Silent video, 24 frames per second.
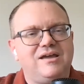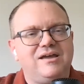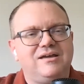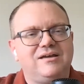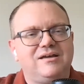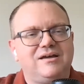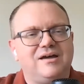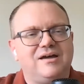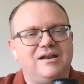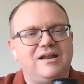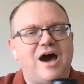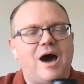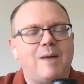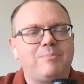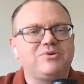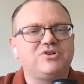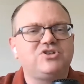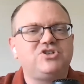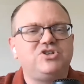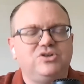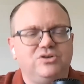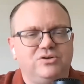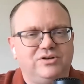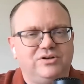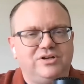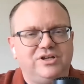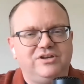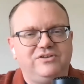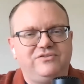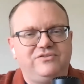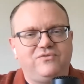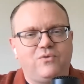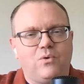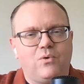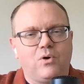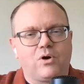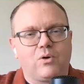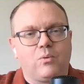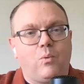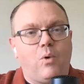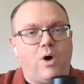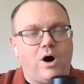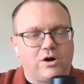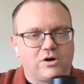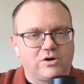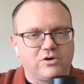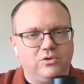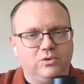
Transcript: a, an opportunity for water